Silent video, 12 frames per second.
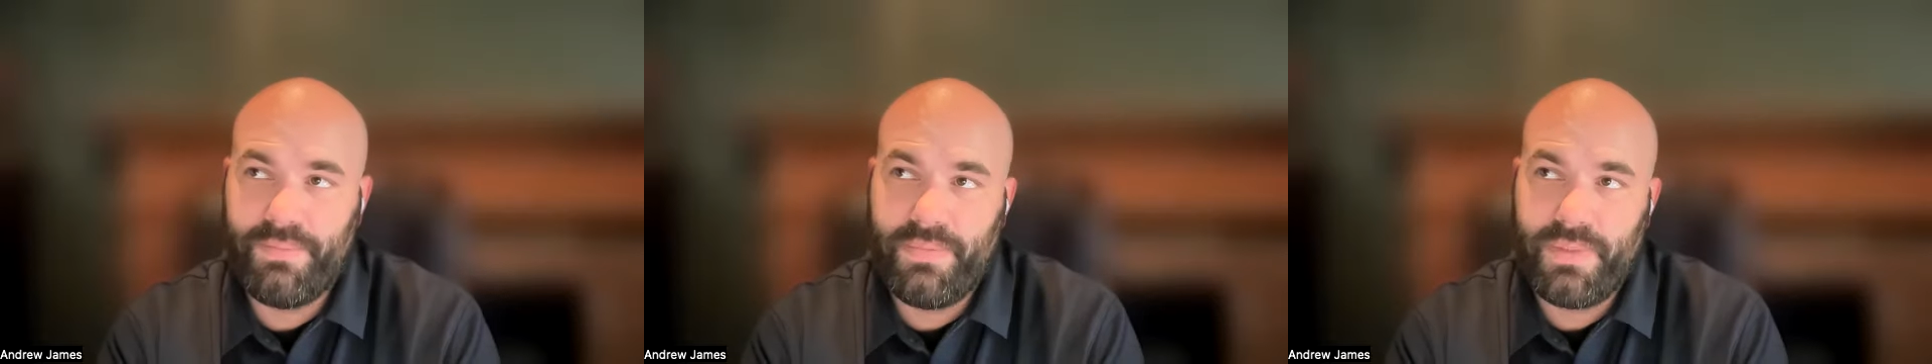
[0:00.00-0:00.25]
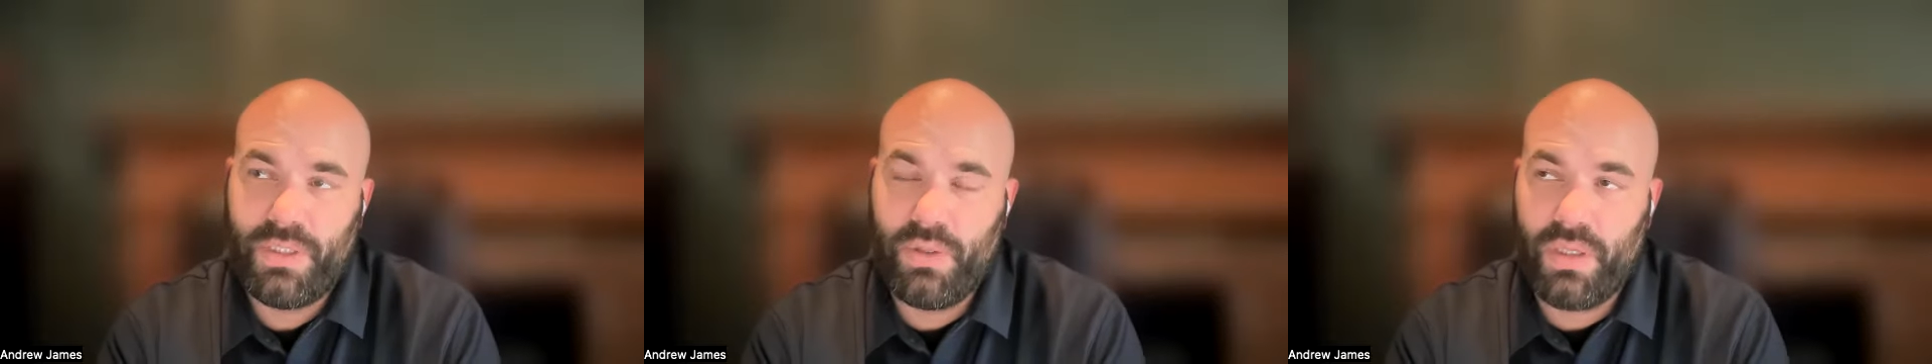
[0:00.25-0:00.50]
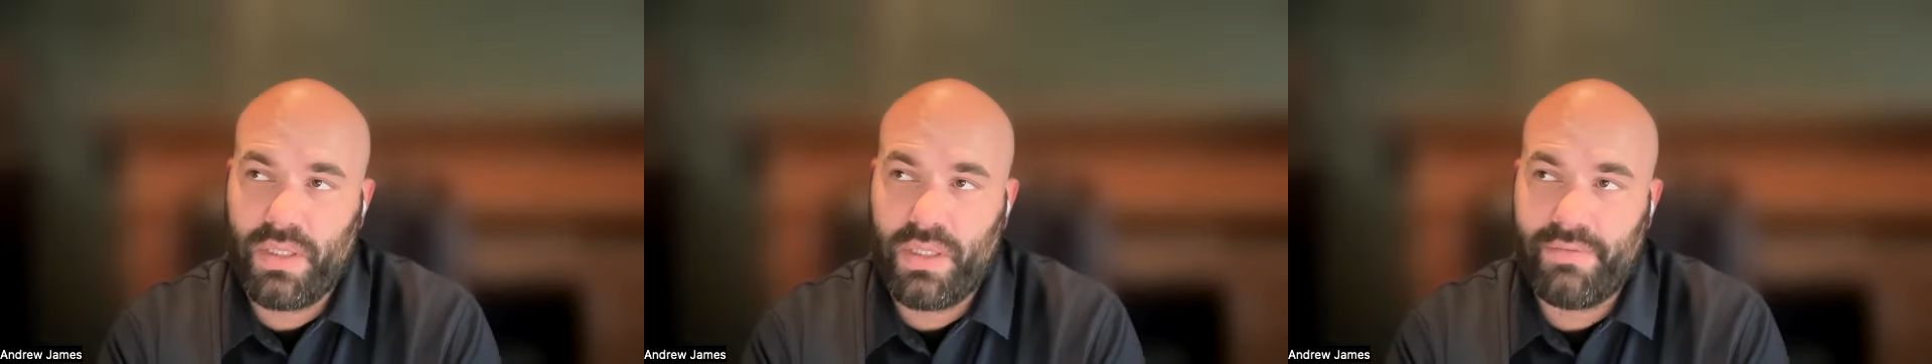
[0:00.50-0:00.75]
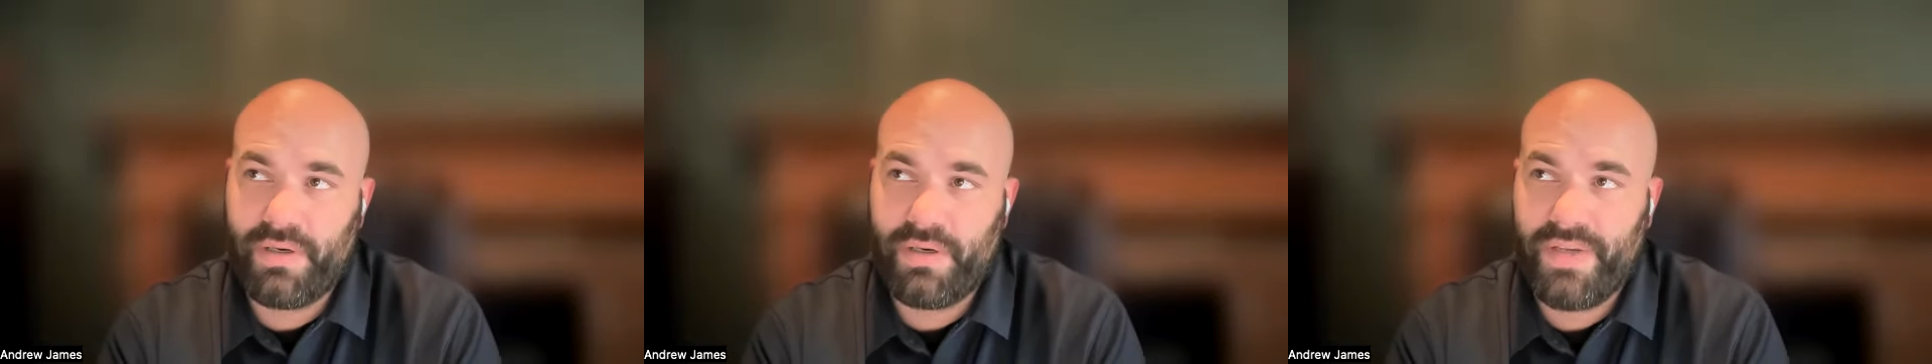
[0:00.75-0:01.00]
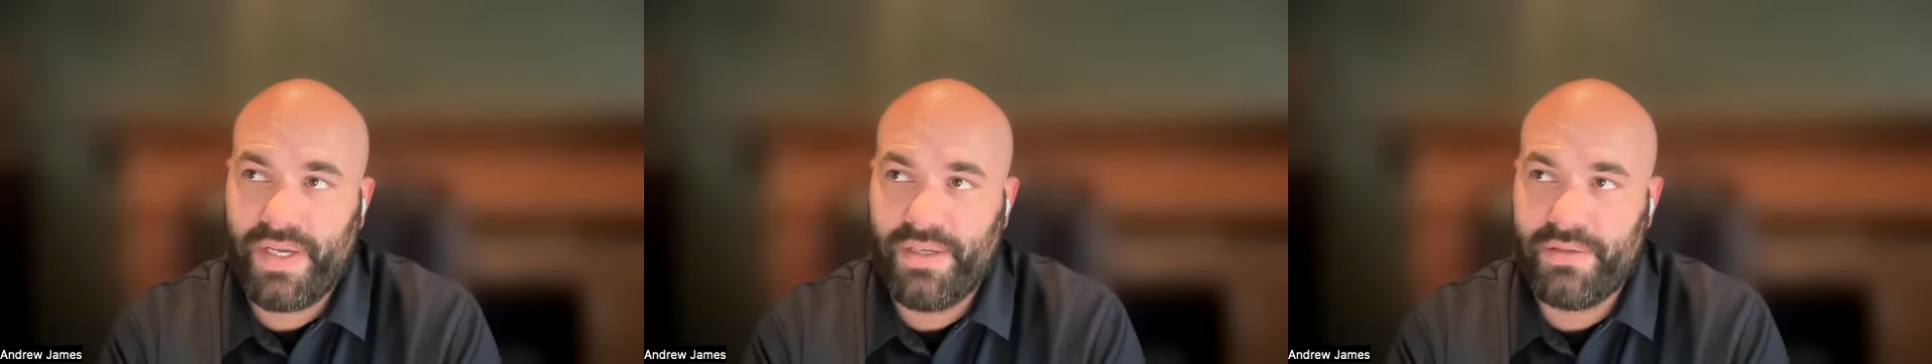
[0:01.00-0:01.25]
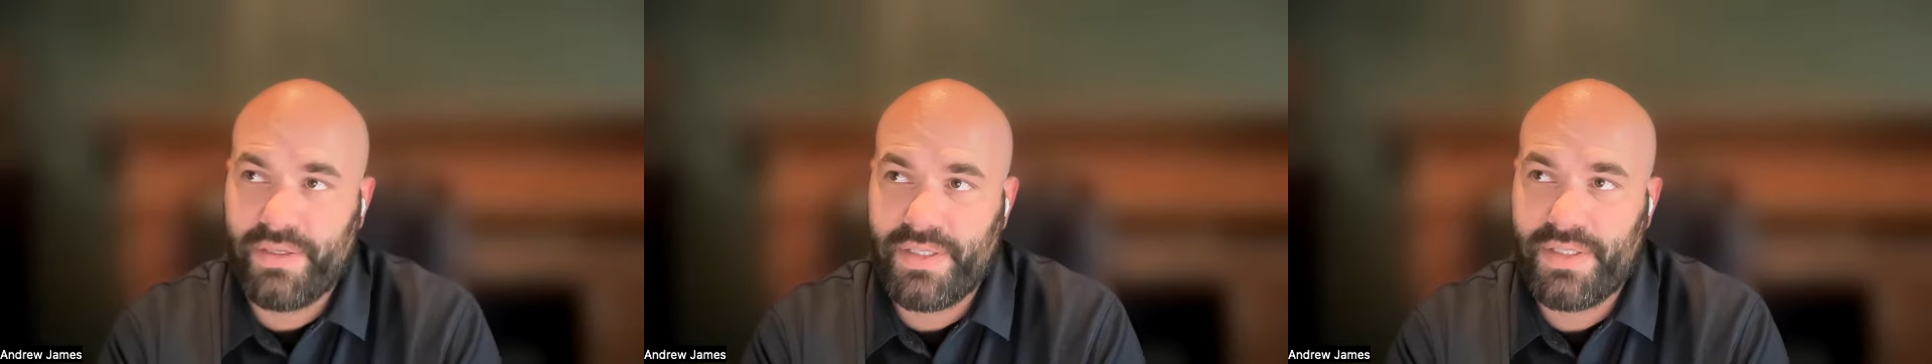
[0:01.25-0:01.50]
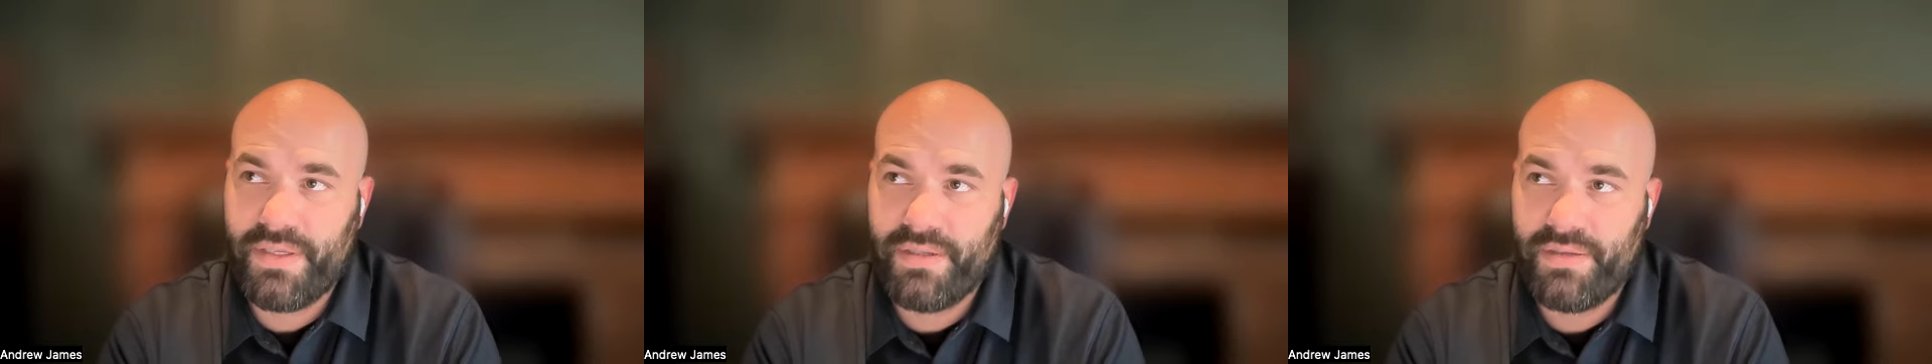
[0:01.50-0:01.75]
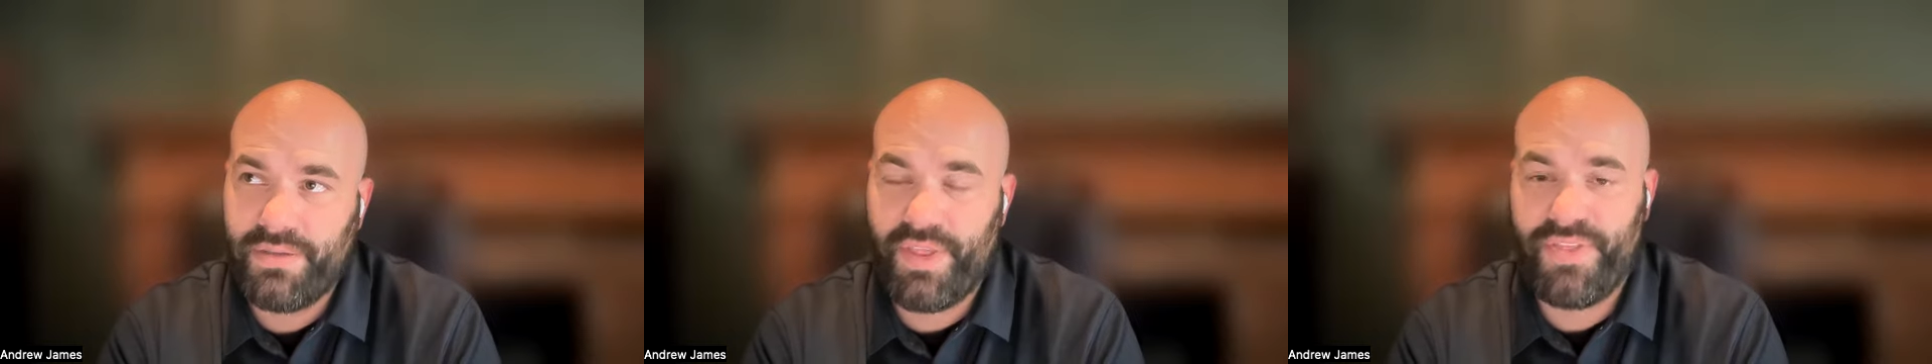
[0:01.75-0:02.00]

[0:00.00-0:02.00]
of our value is the